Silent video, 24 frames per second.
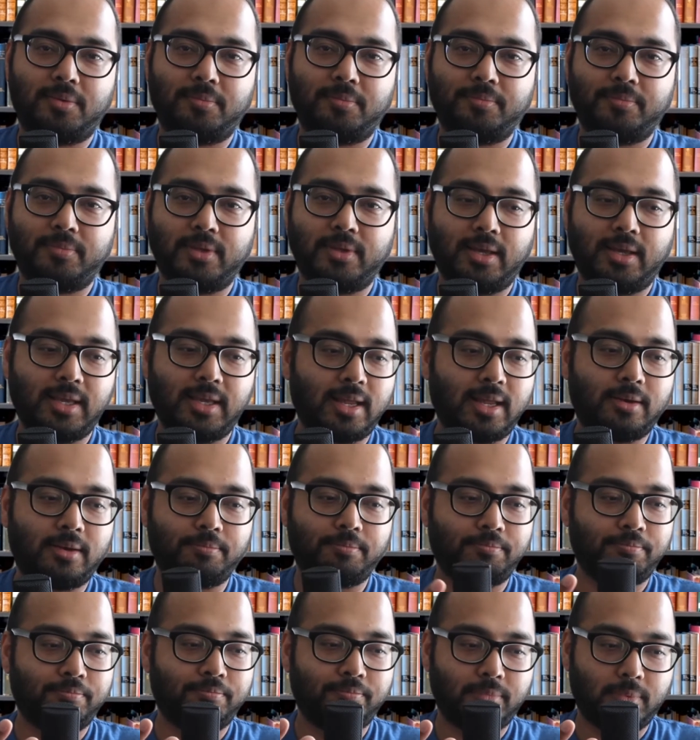Again,
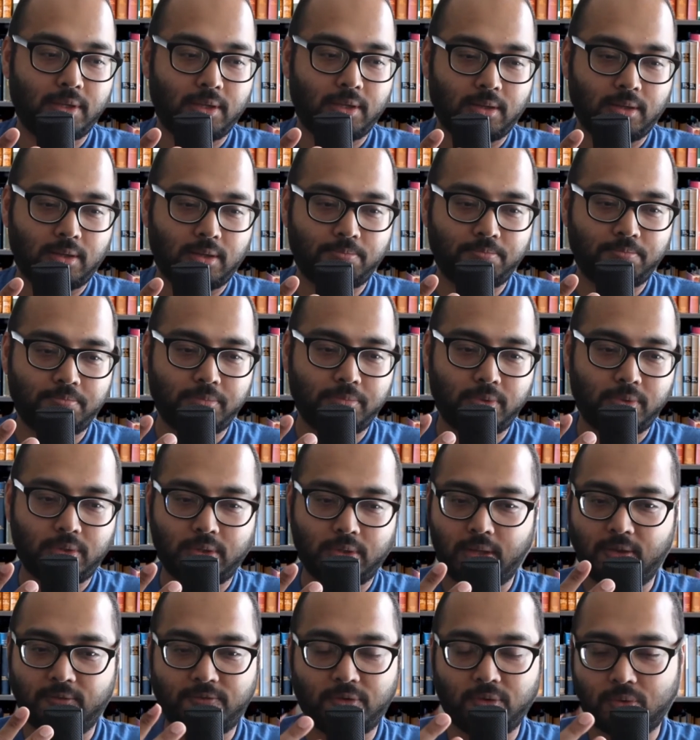uh,
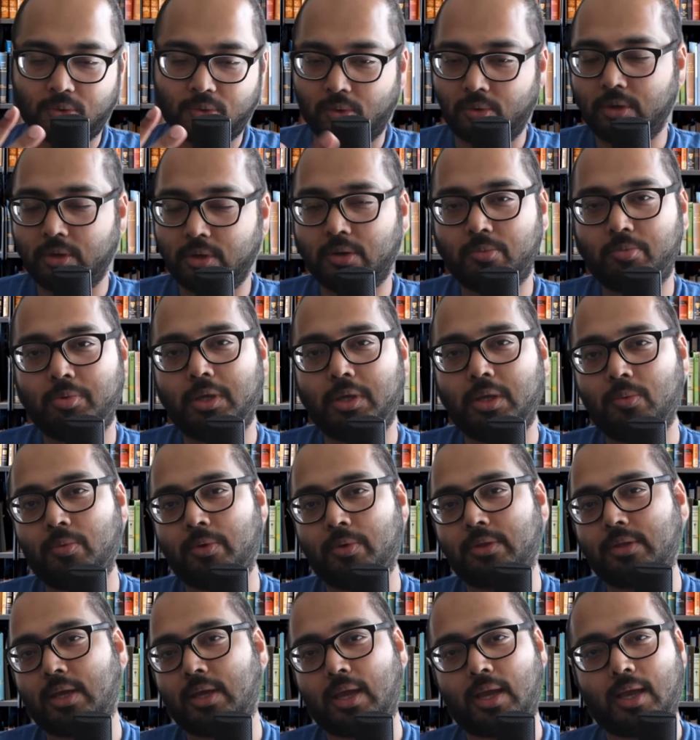if you don't agree
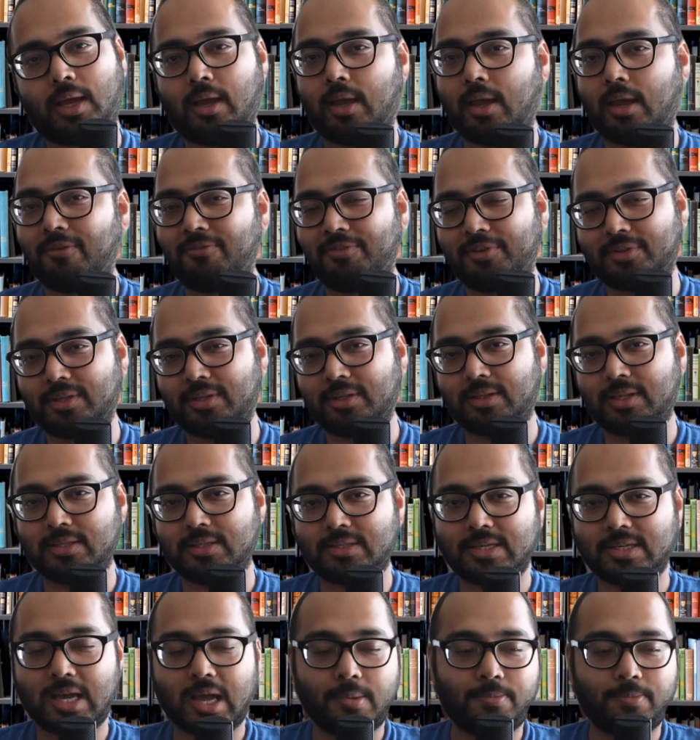with everything that's
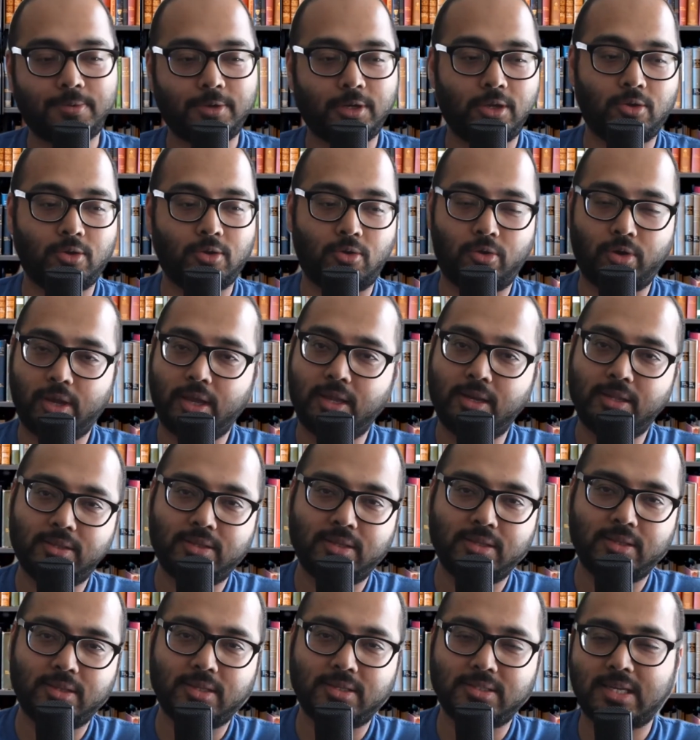happening or
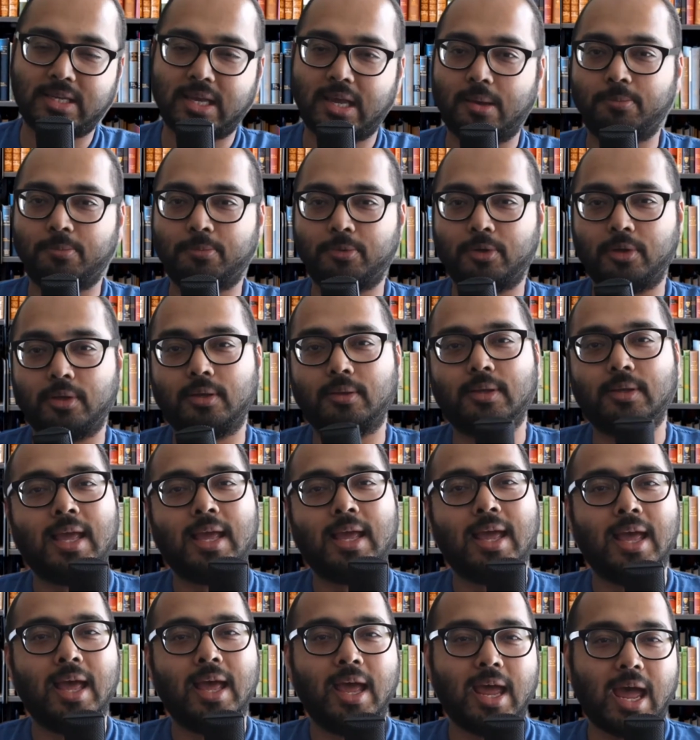anything that's happening,
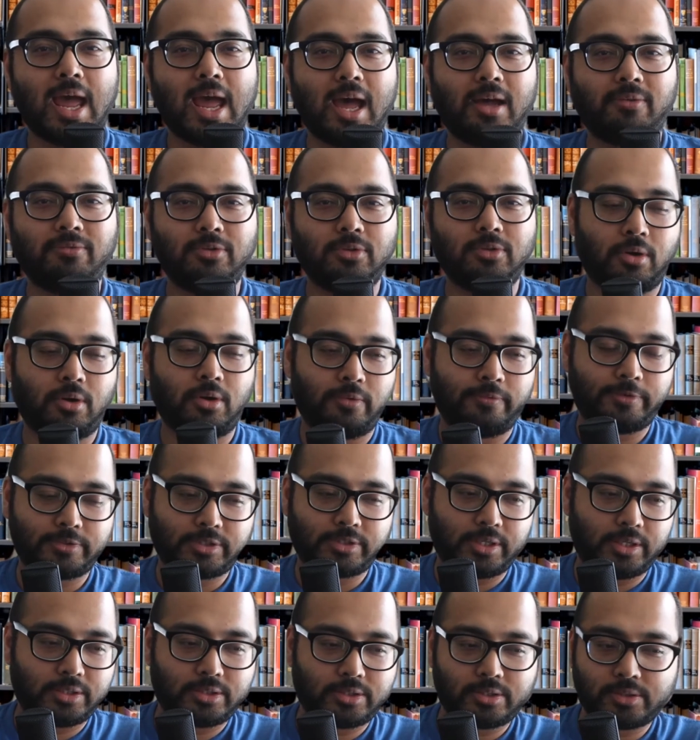have a
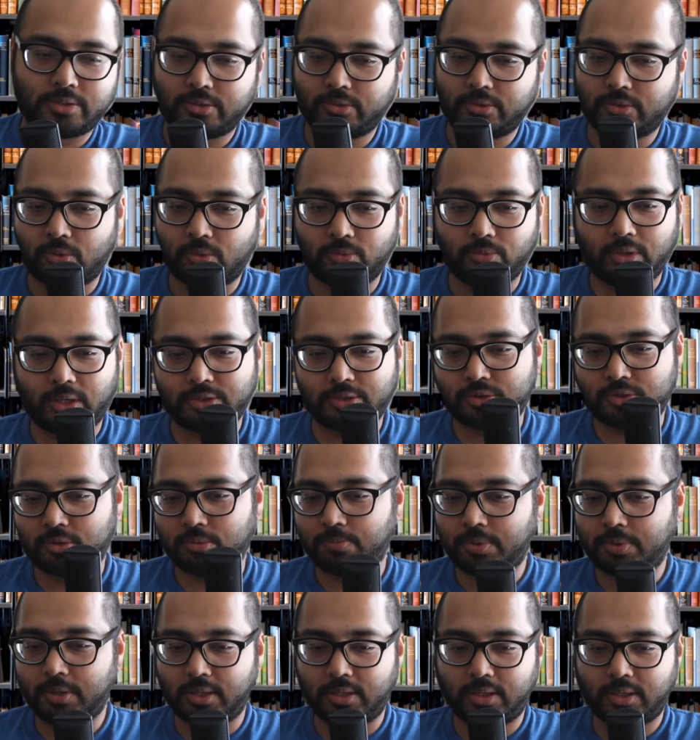conversation. Don't let your
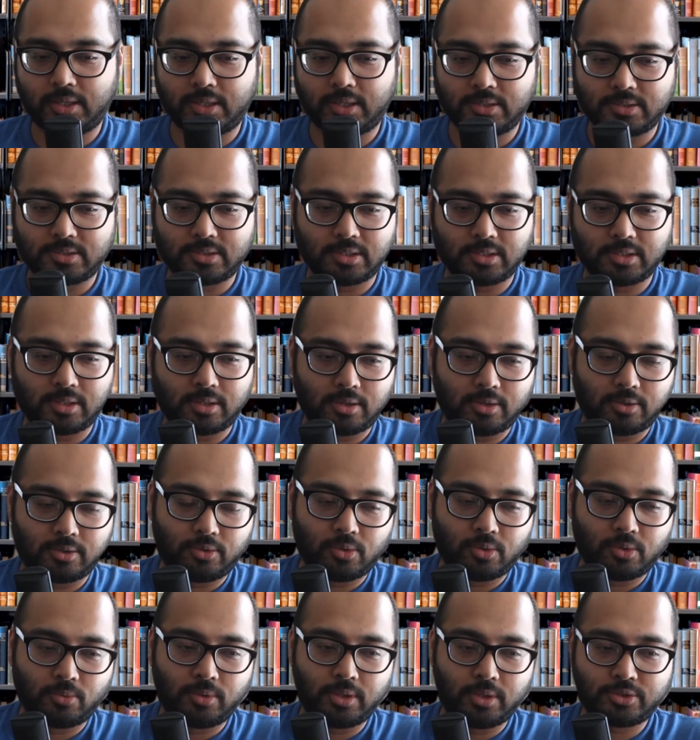opinions,
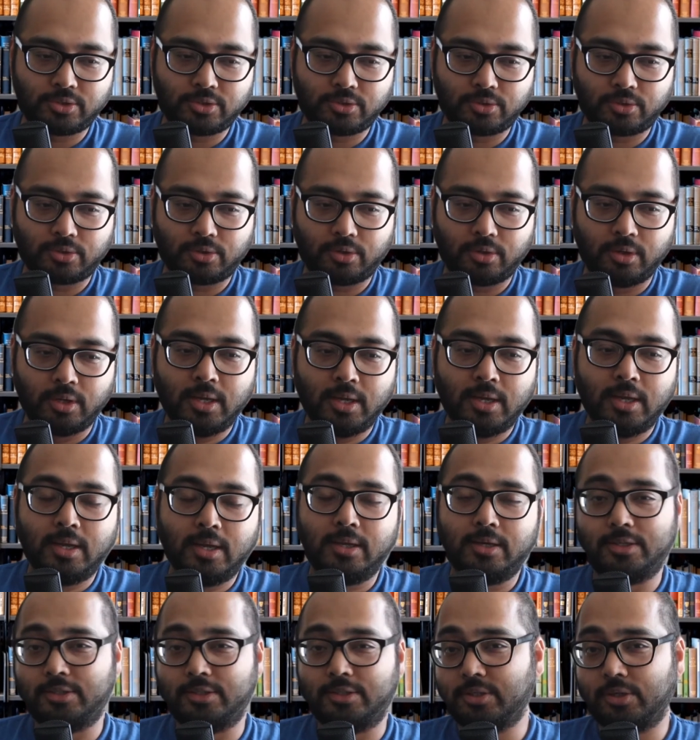don't let your
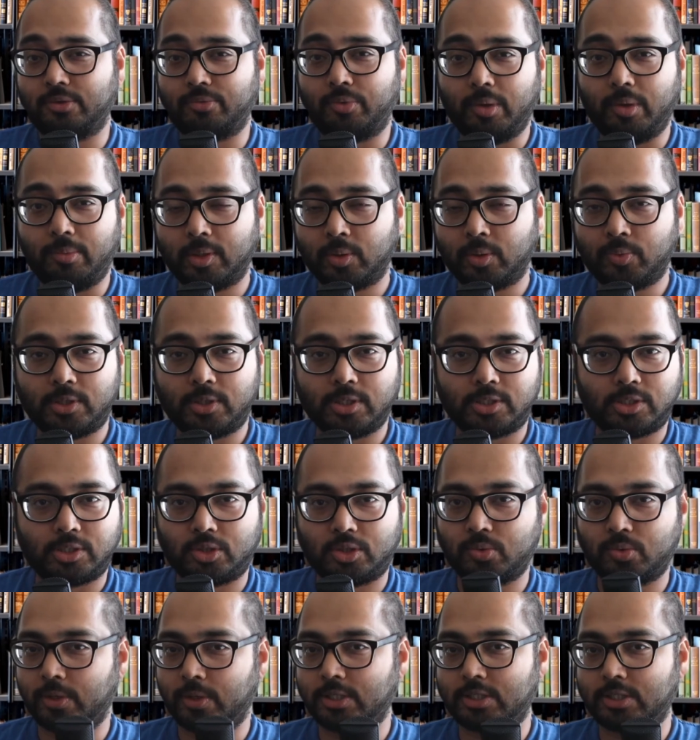disagreement with the
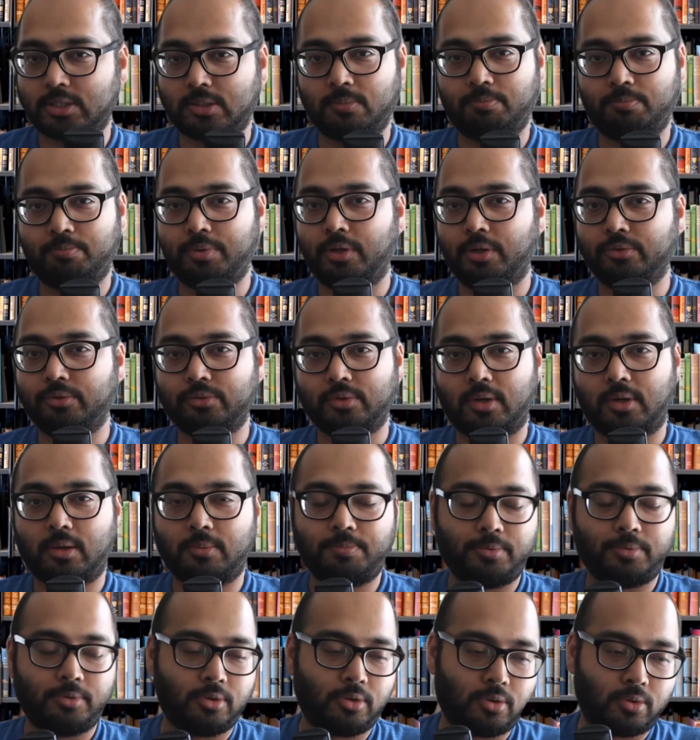situation build
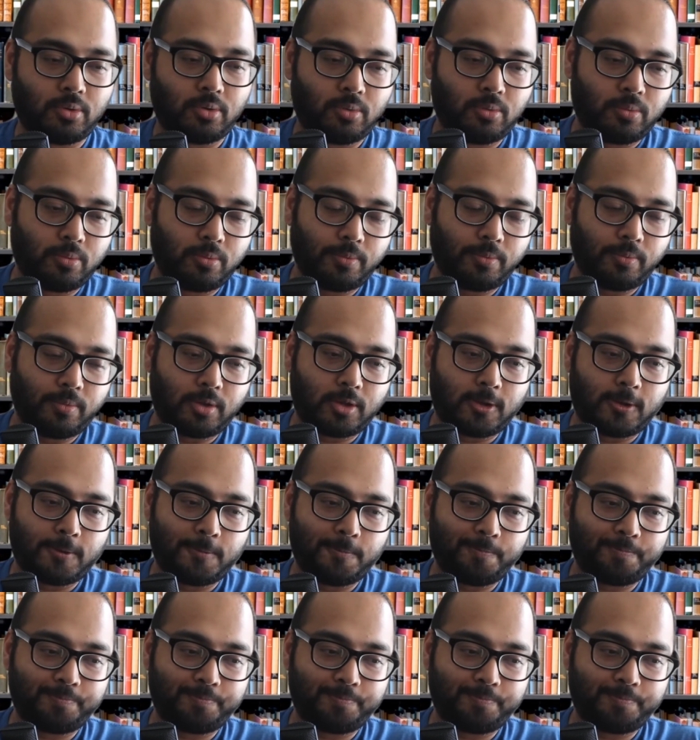up, an